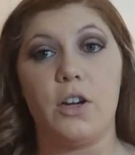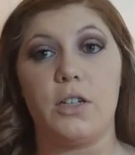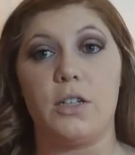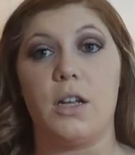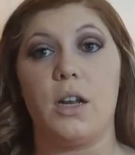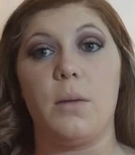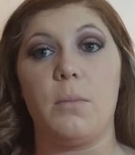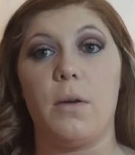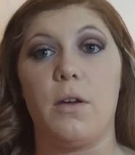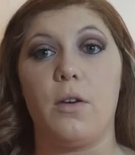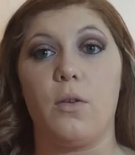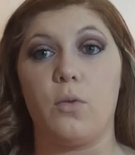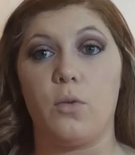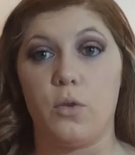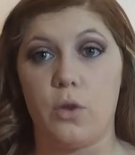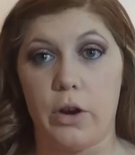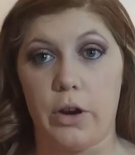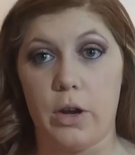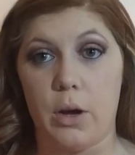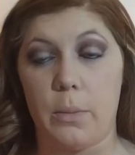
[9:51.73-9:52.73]
it's going to be a
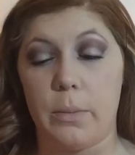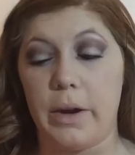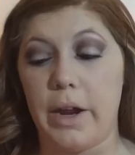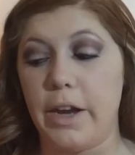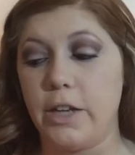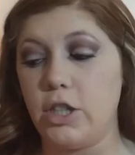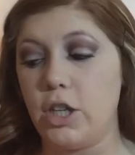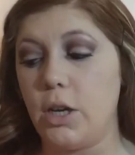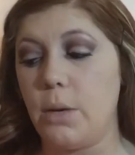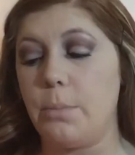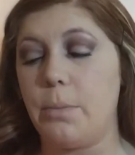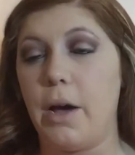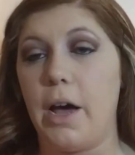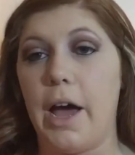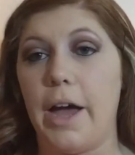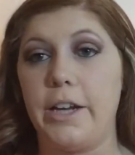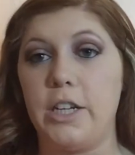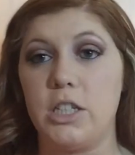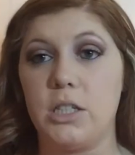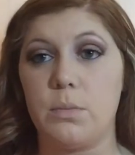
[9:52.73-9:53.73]
great combination,
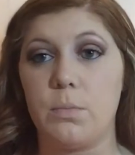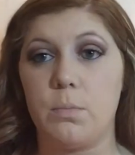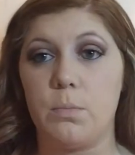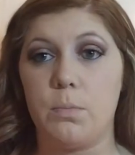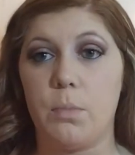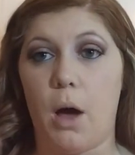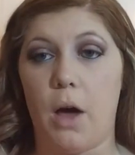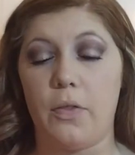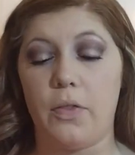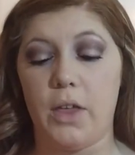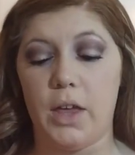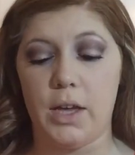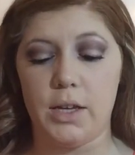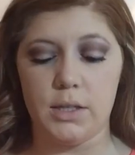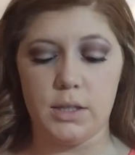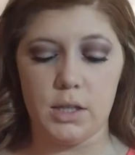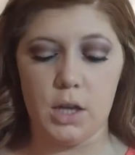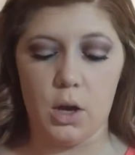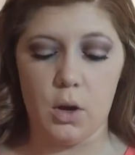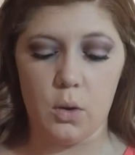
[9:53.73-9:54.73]
but I just bought
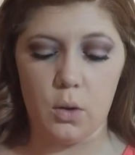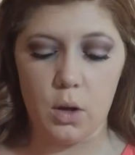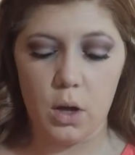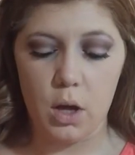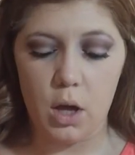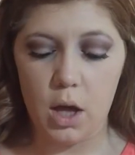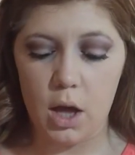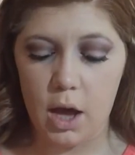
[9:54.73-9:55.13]
this, so